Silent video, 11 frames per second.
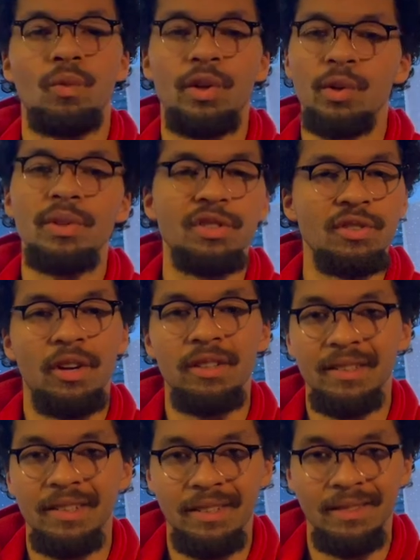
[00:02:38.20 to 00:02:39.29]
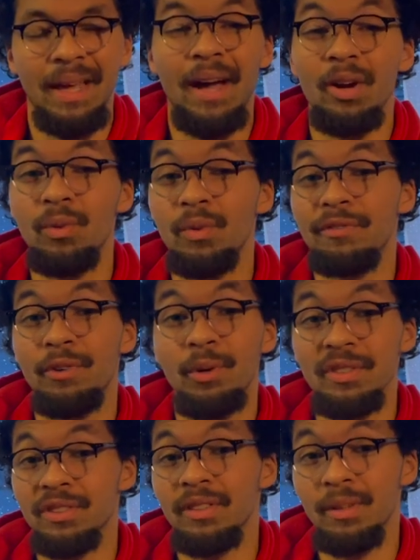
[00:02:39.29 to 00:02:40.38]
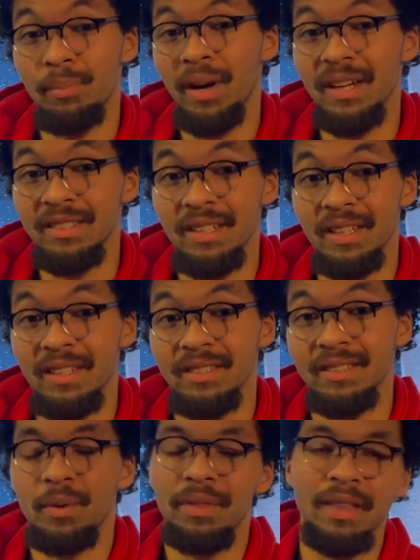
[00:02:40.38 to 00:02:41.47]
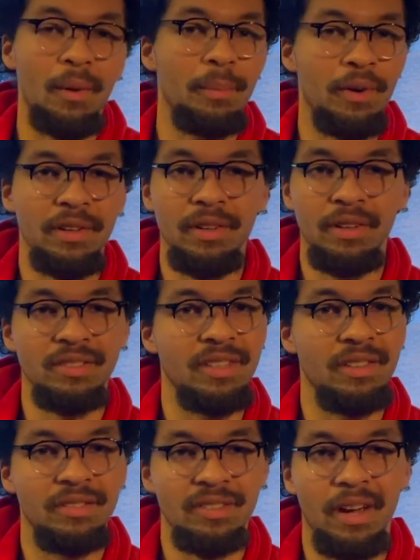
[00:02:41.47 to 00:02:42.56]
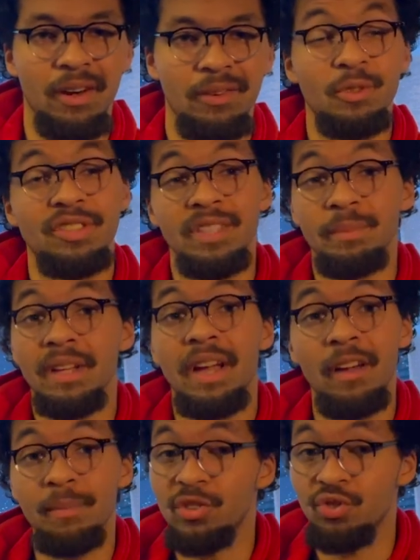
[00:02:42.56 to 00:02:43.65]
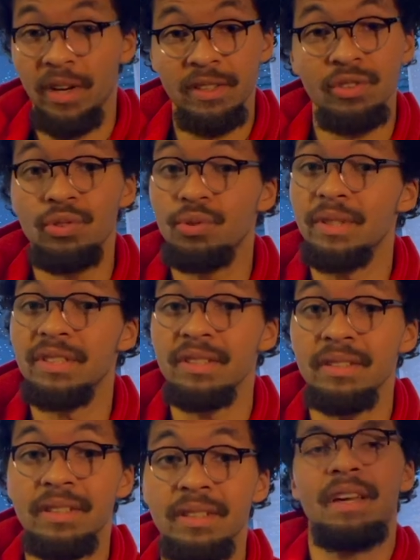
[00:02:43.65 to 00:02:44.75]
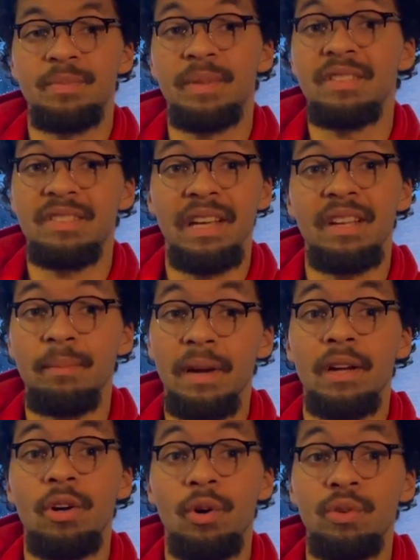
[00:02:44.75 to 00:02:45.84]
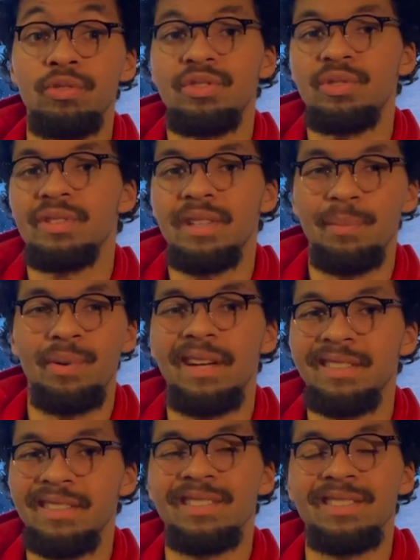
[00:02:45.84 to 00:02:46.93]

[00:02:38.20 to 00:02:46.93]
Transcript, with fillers: Where do we start then? How can we focus on the process without burning ourselves out? Well, something I've been trying to do recently has been setting my goals using a process